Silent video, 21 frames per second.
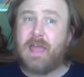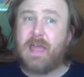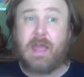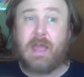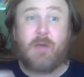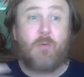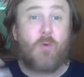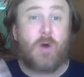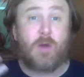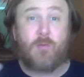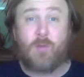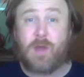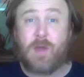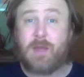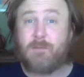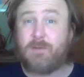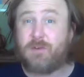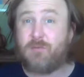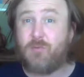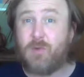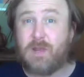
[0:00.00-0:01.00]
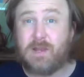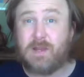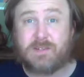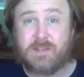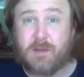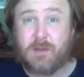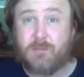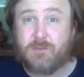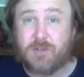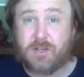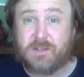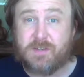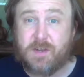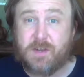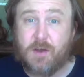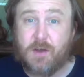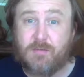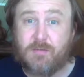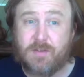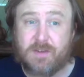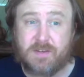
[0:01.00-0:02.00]
a one-way between subjects
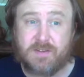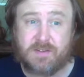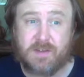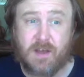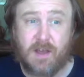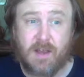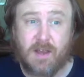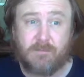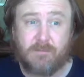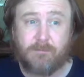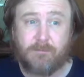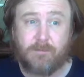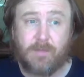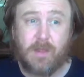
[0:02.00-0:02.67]
ANOVA design.